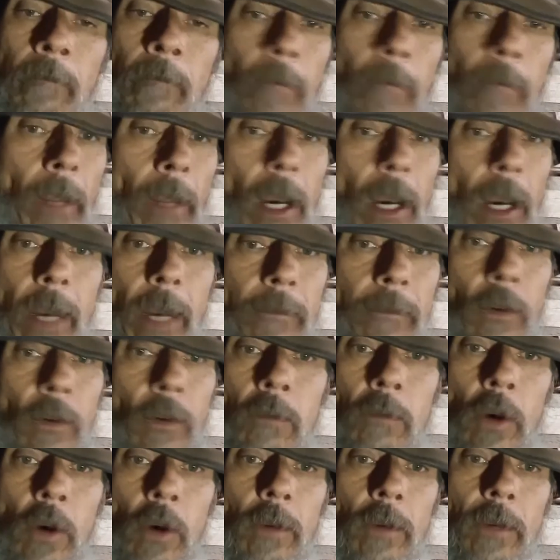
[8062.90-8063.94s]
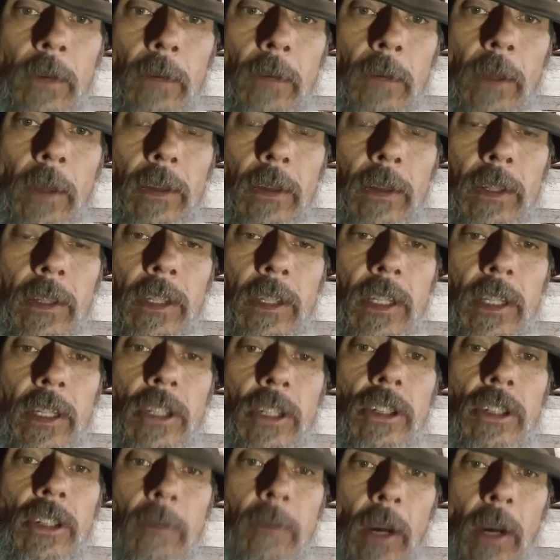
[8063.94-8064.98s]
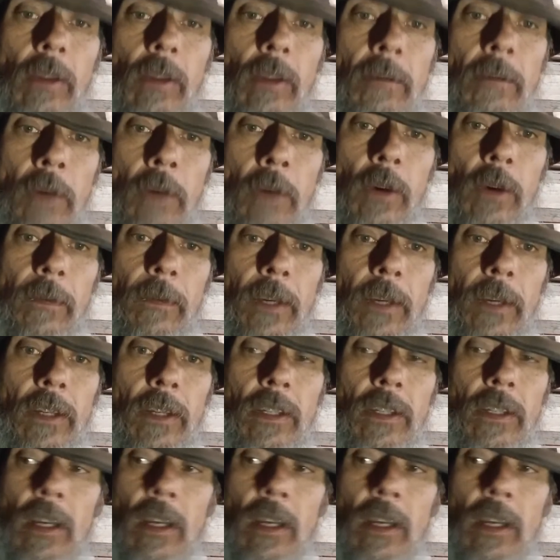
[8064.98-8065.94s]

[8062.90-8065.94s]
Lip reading: I have no motive here, brothers and sisters. My only motive is